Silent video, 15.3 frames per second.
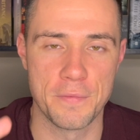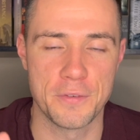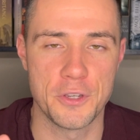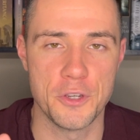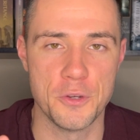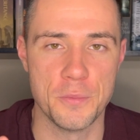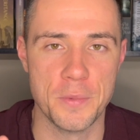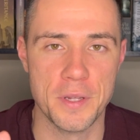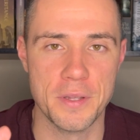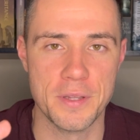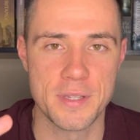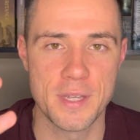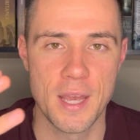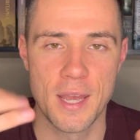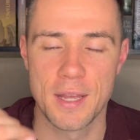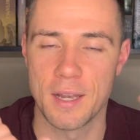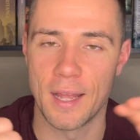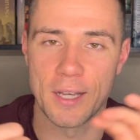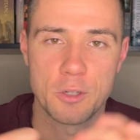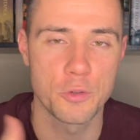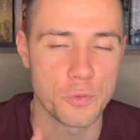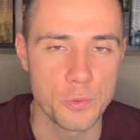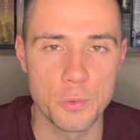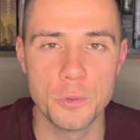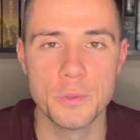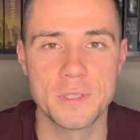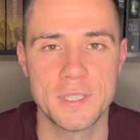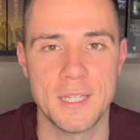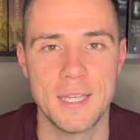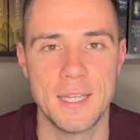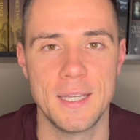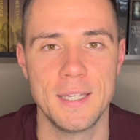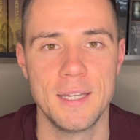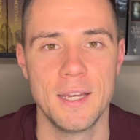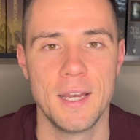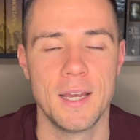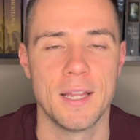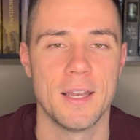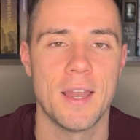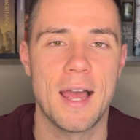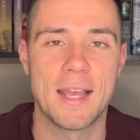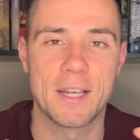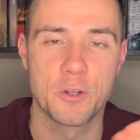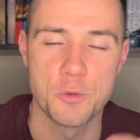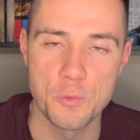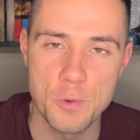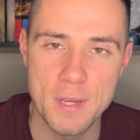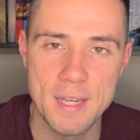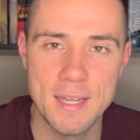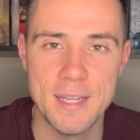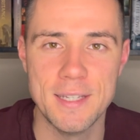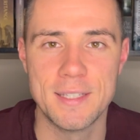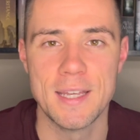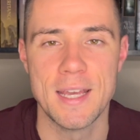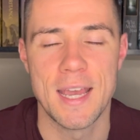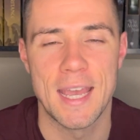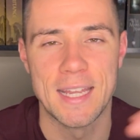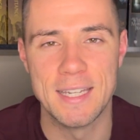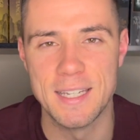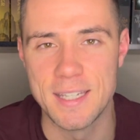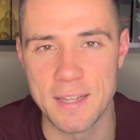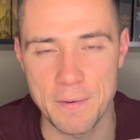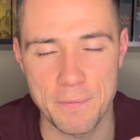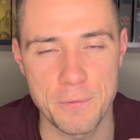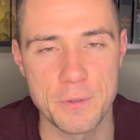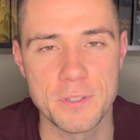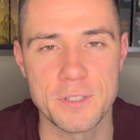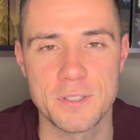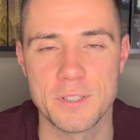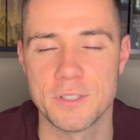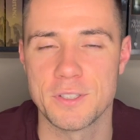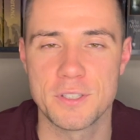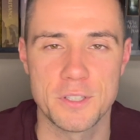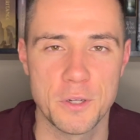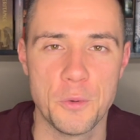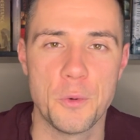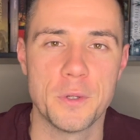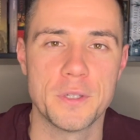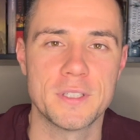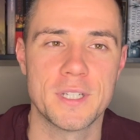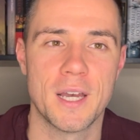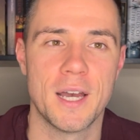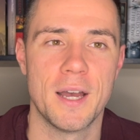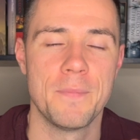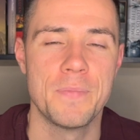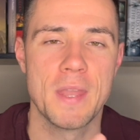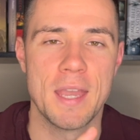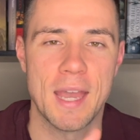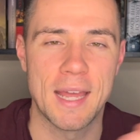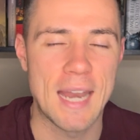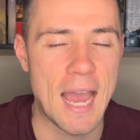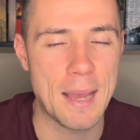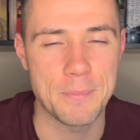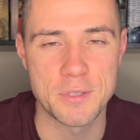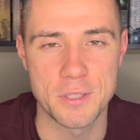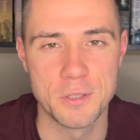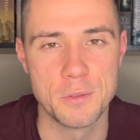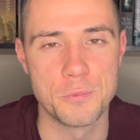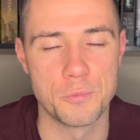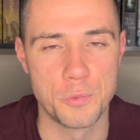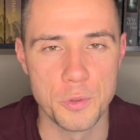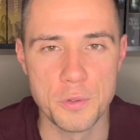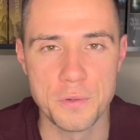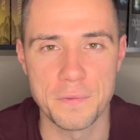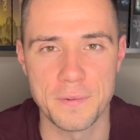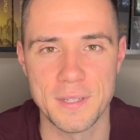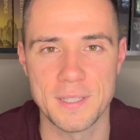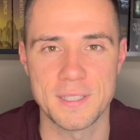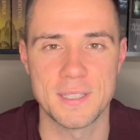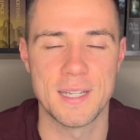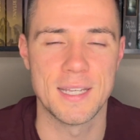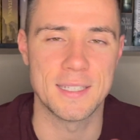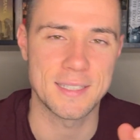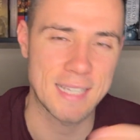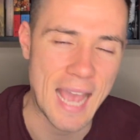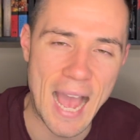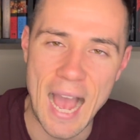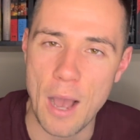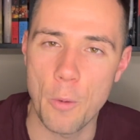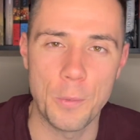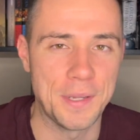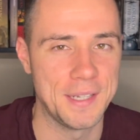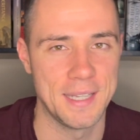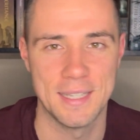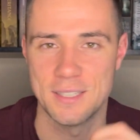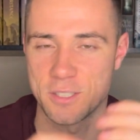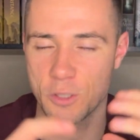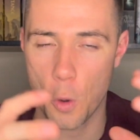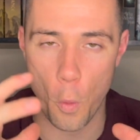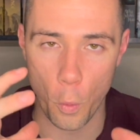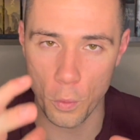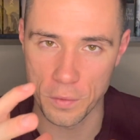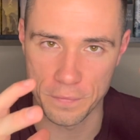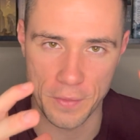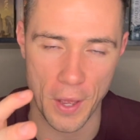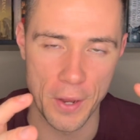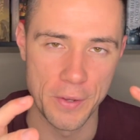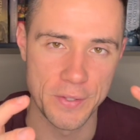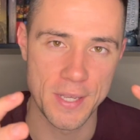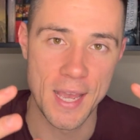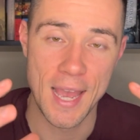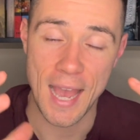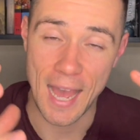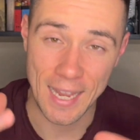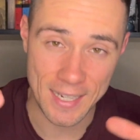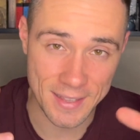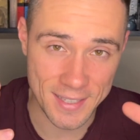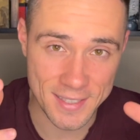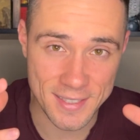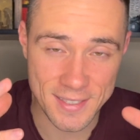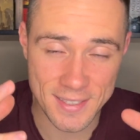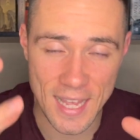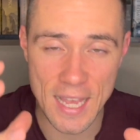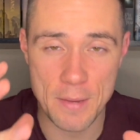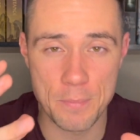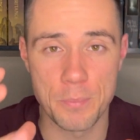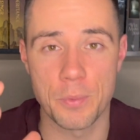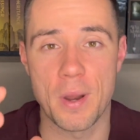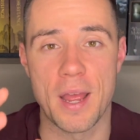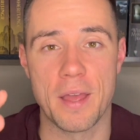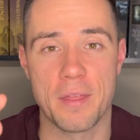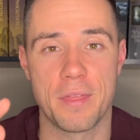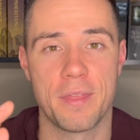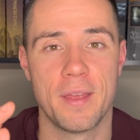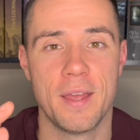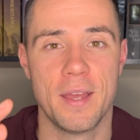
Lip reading: humans, like cruelty, like greed, indifference to slaughter, and absolute ruthlessness, cowardice, all of those. And in the same breath,